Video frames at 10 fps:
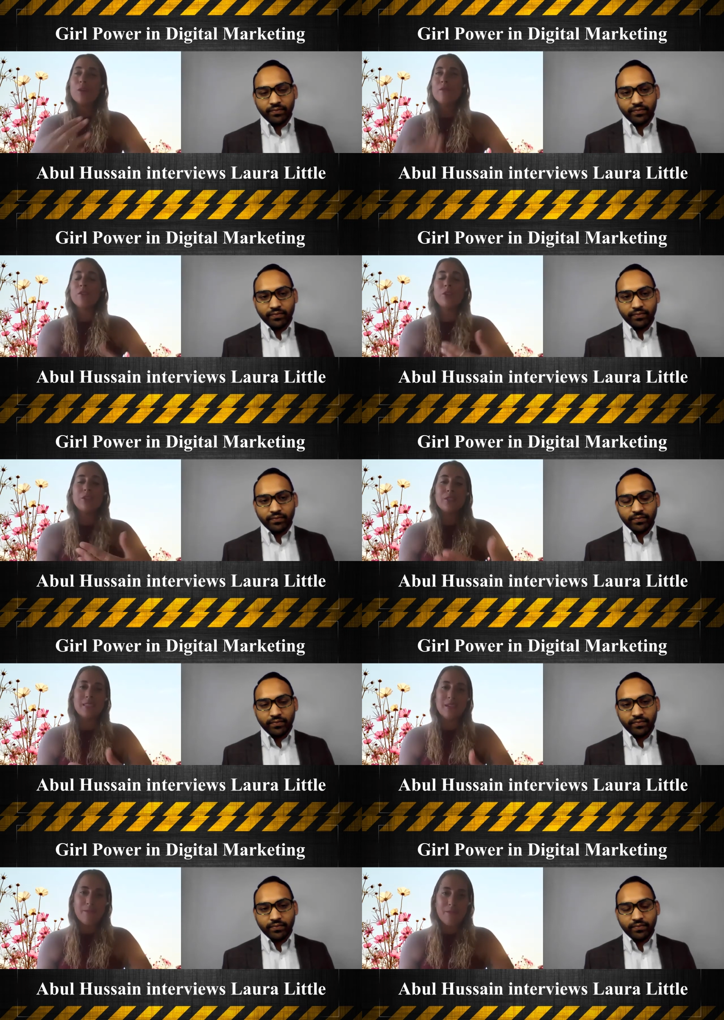Speaker 1: you know like all of
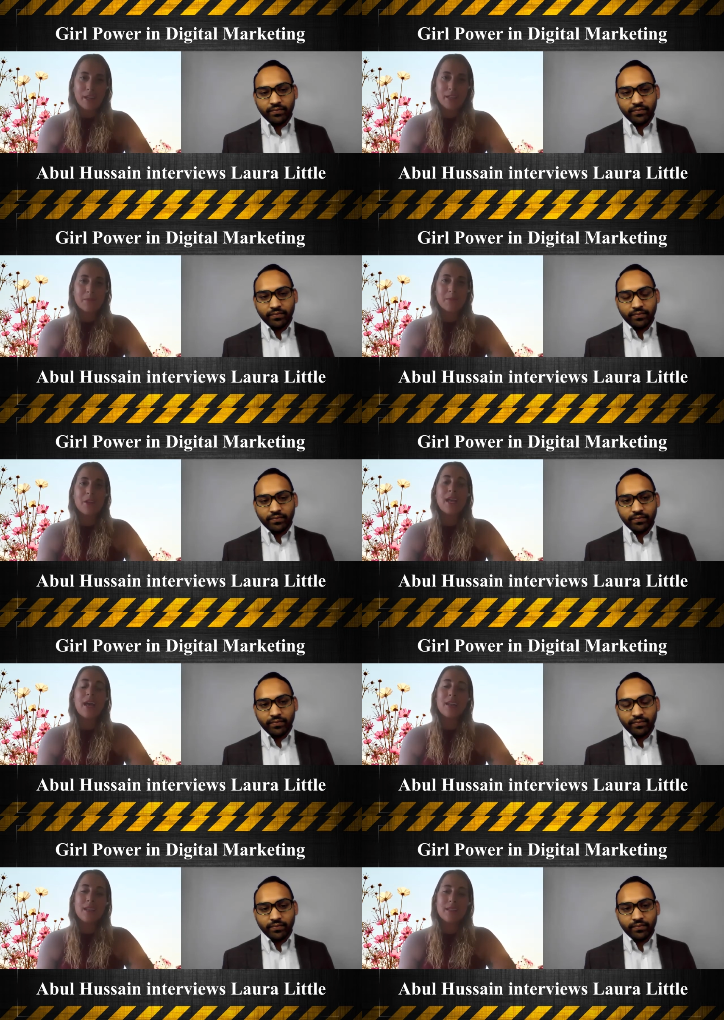those marketing is an
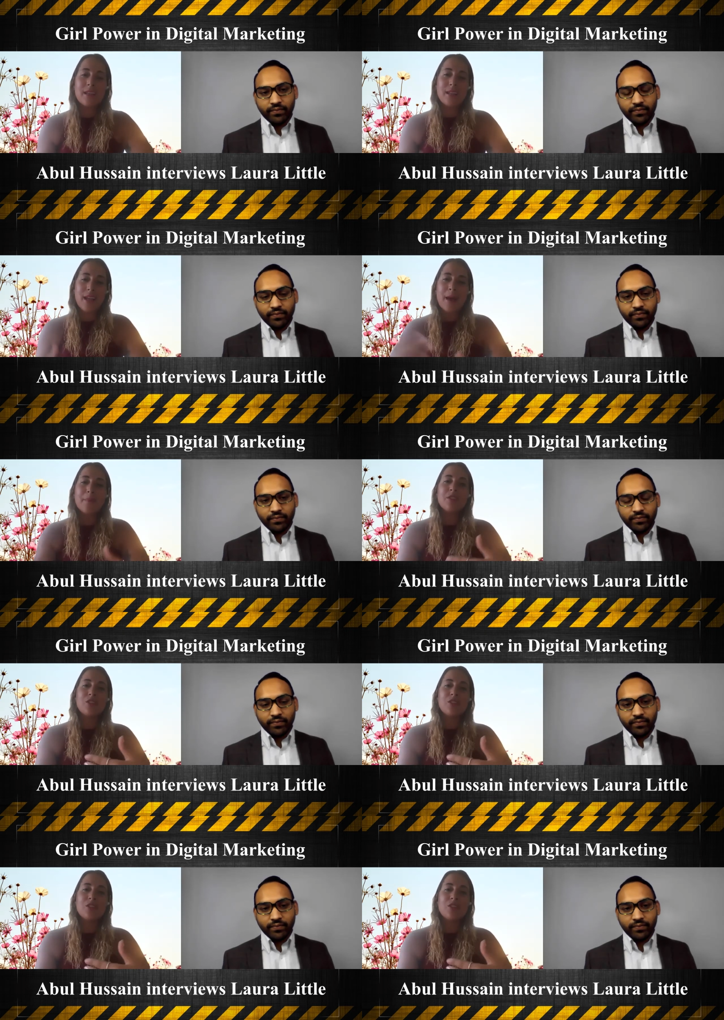investment and it,
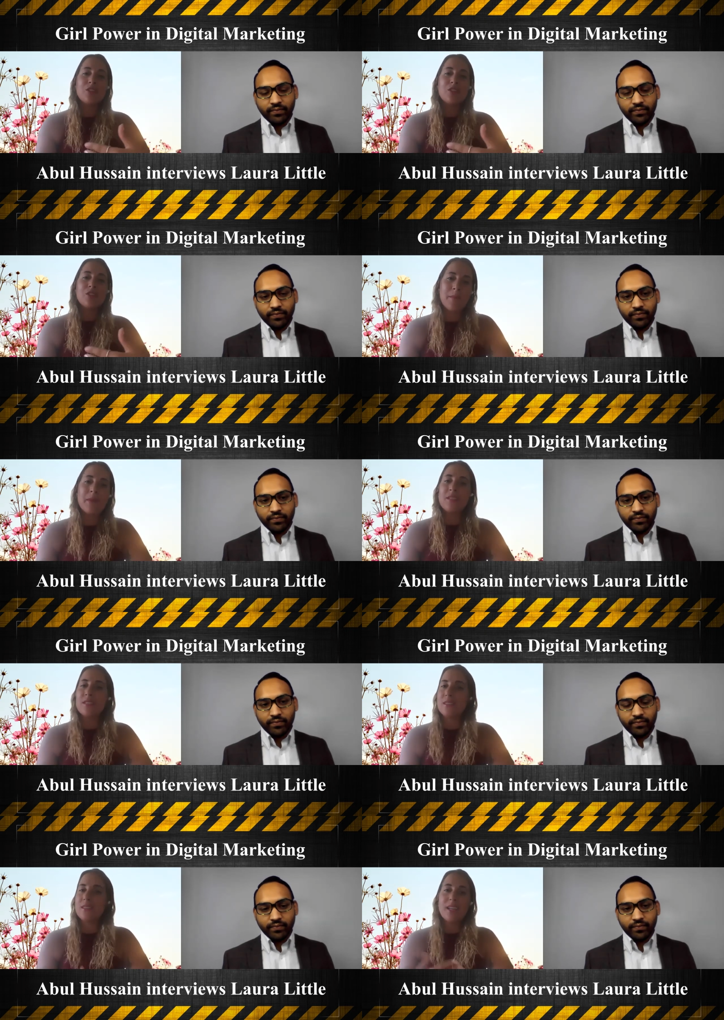it happens over time
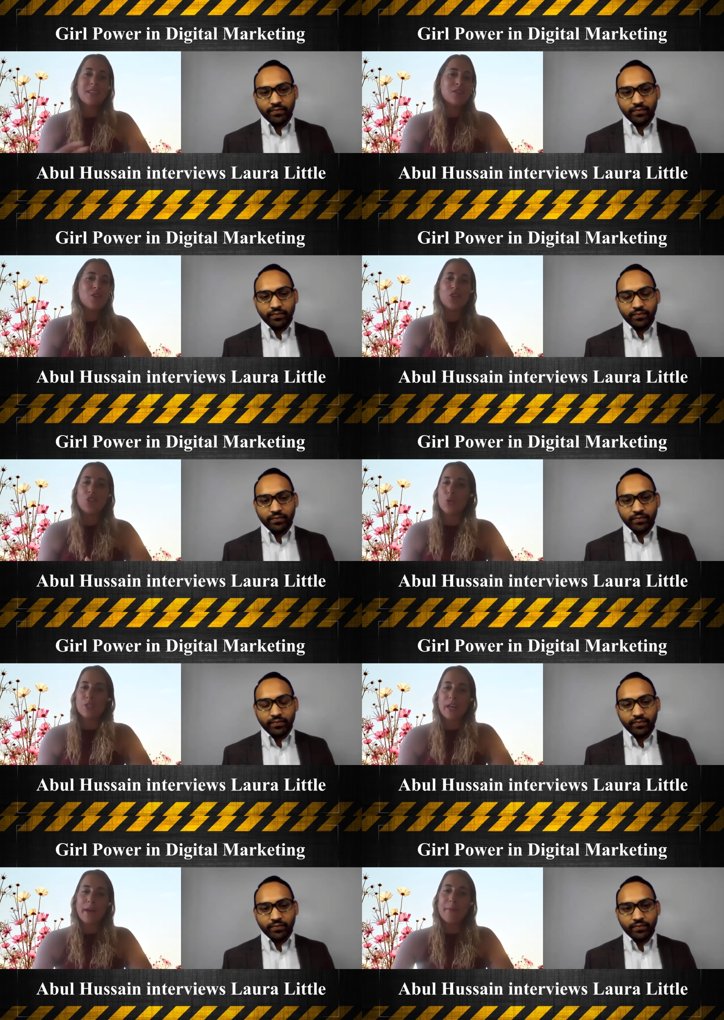it's it's not short
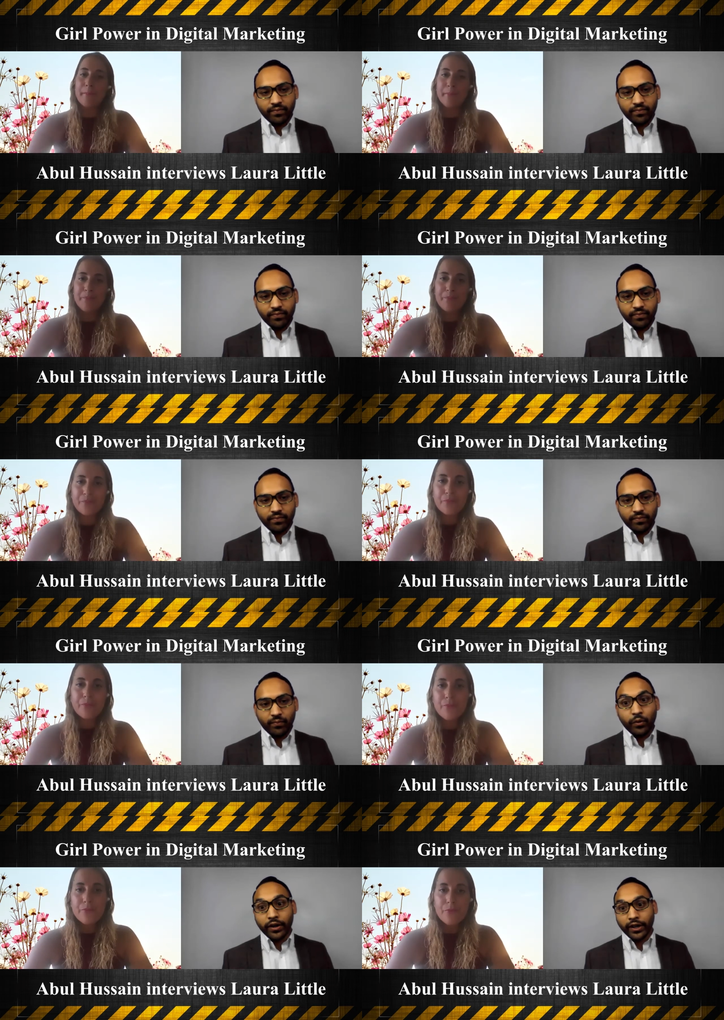term
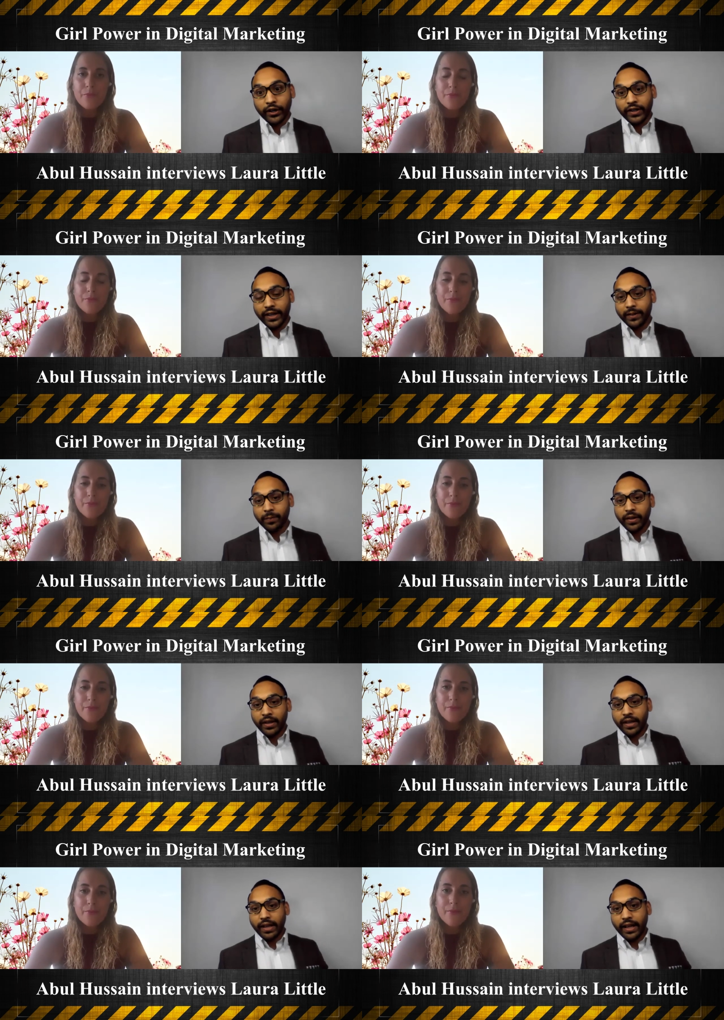
Speaker 2: right okay
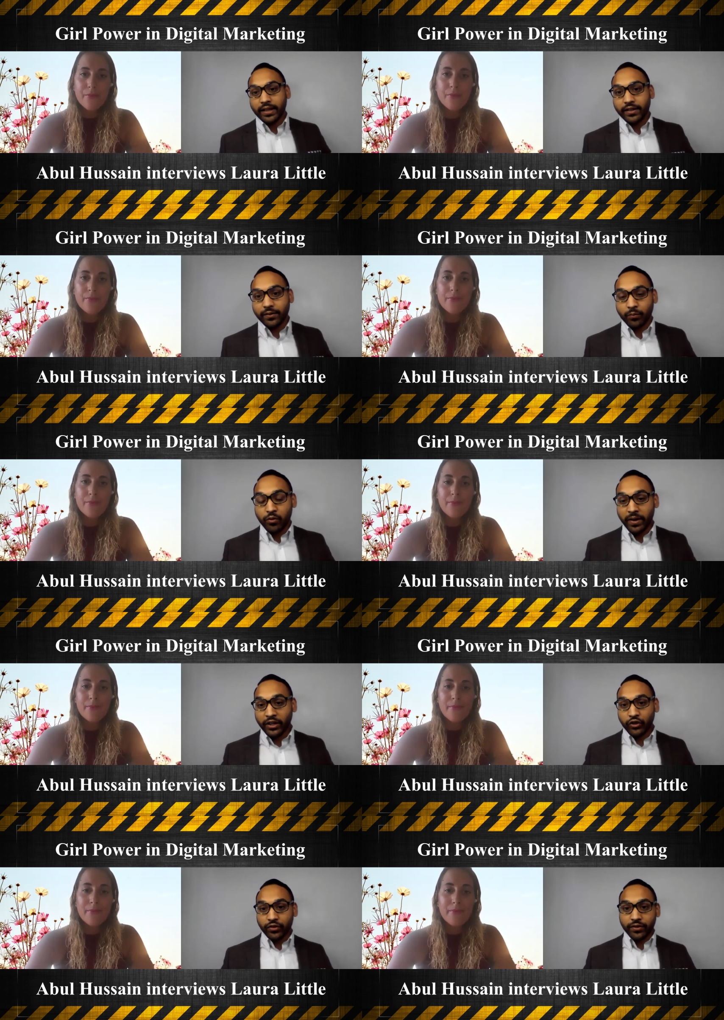and you
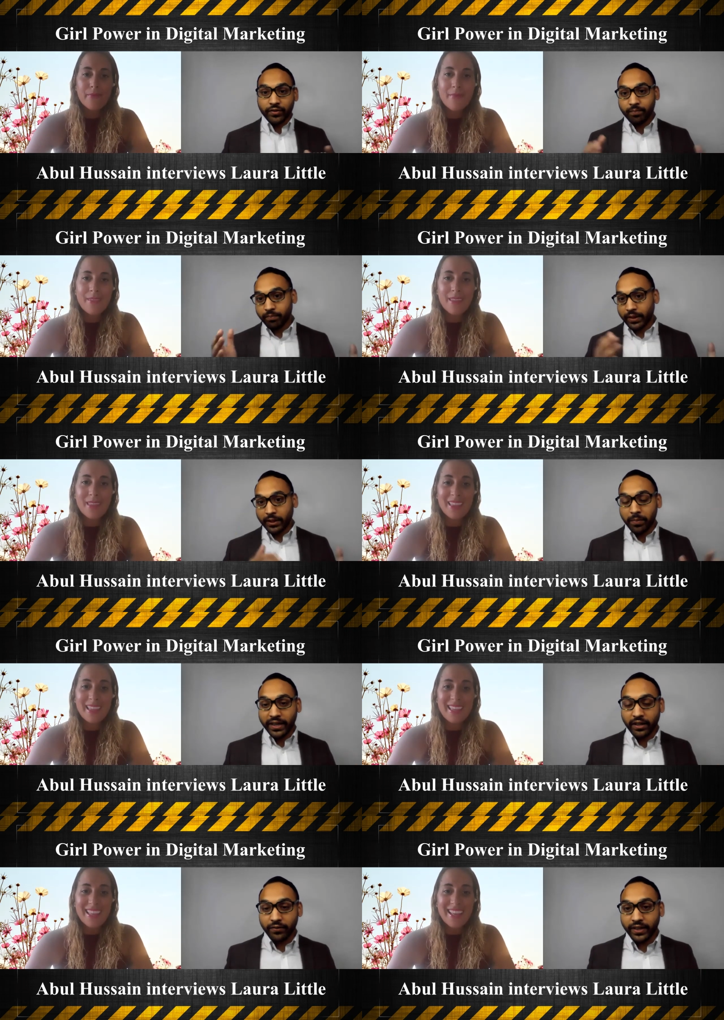mentioned
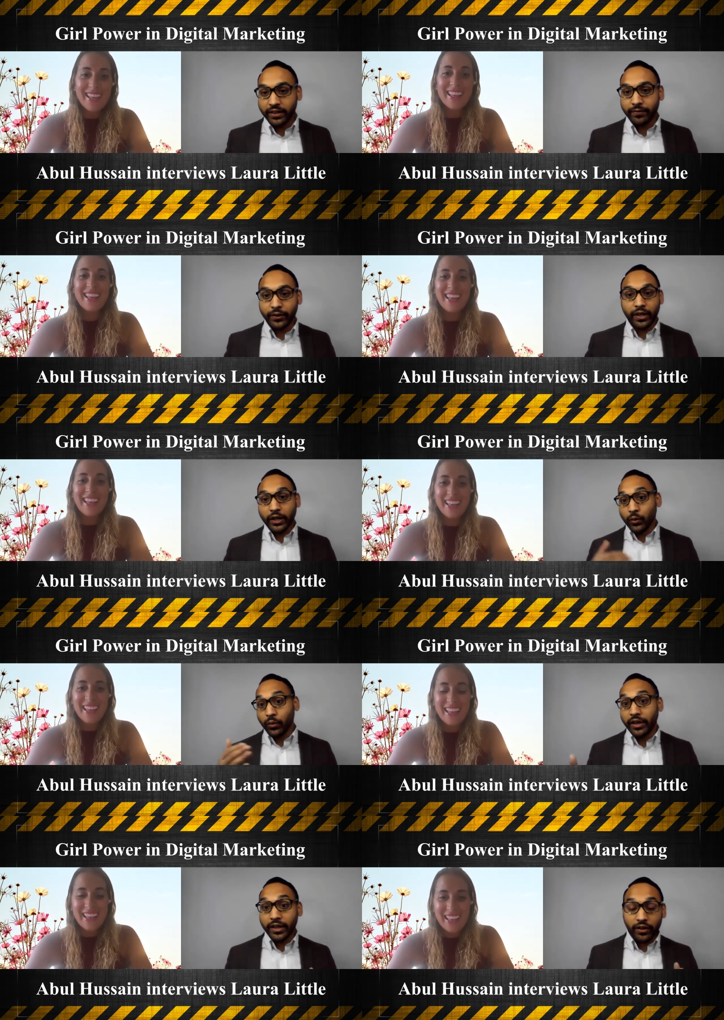beginning of the interview that you're
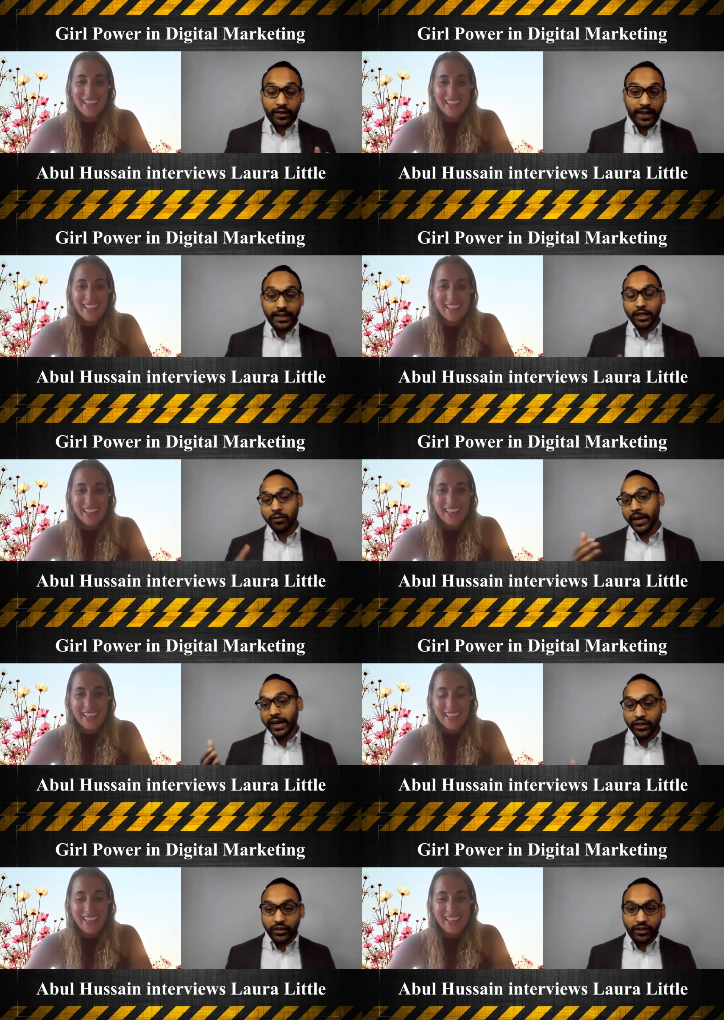working on landing
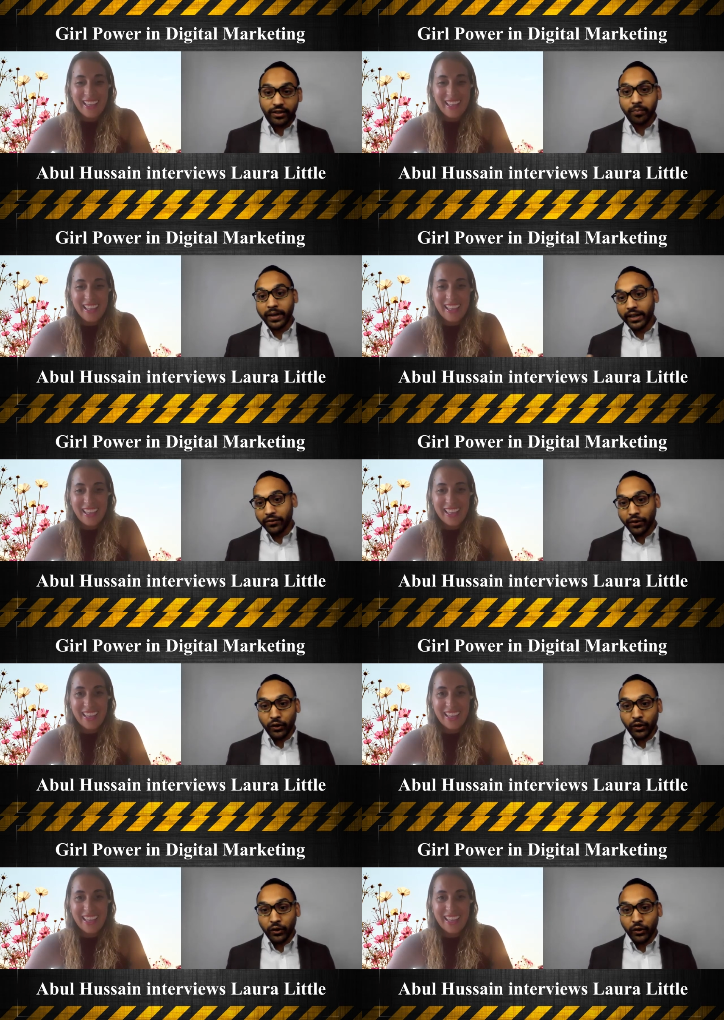pages and page